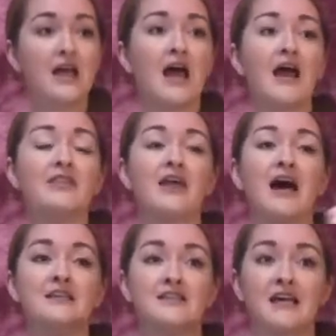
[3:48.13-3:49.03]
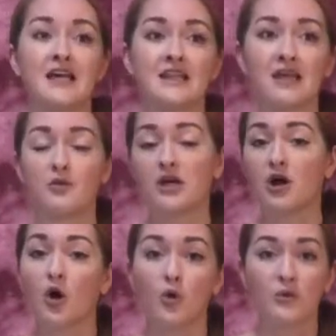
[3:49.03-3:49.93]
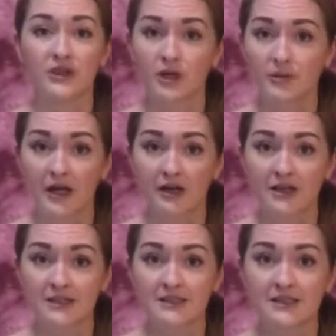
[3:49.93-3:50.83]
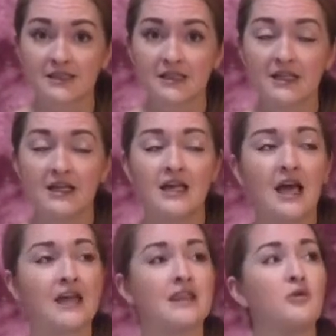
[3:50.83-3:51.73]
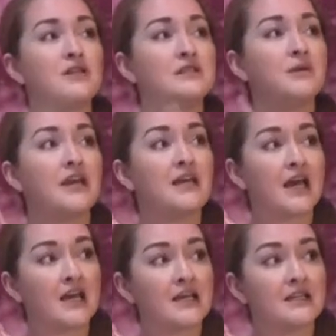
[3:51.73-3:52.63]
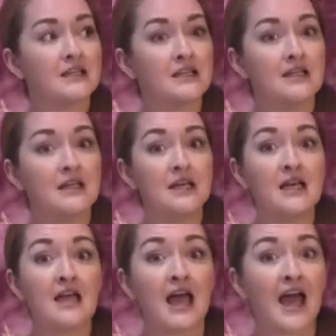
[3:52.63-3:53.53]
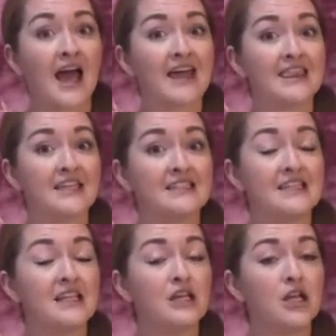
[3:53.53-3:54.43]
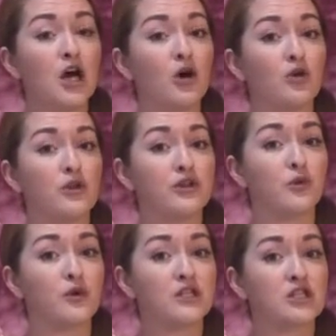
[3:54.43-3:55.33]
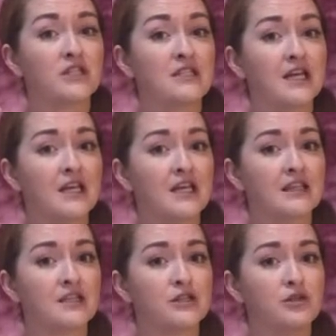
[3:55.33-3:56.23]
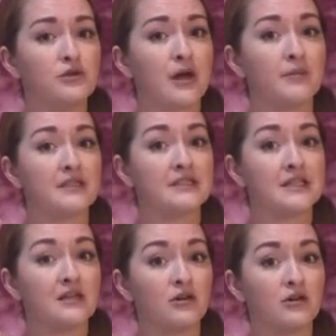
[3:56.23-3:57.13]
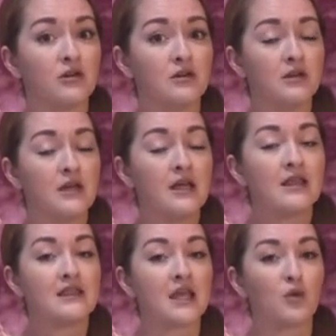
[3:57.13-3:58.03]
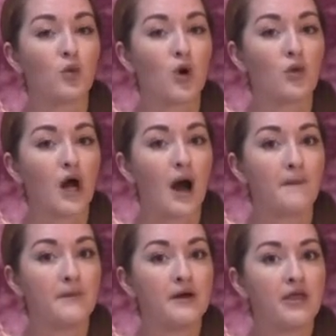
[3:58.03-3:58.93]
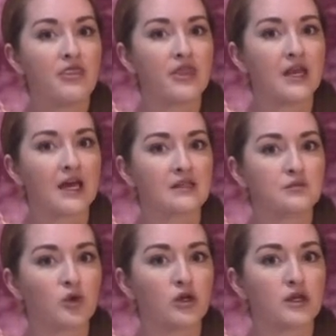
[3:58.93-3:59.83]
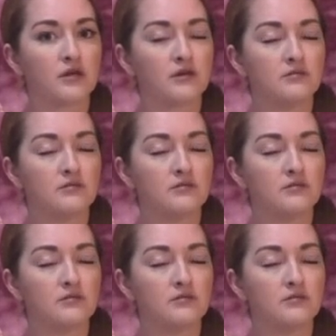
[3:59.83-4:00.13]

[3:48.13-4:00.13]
And that day they went home with their parents, and they went to bed at night, and they didn't know that the witch had done anything to them until they woke up the next morning.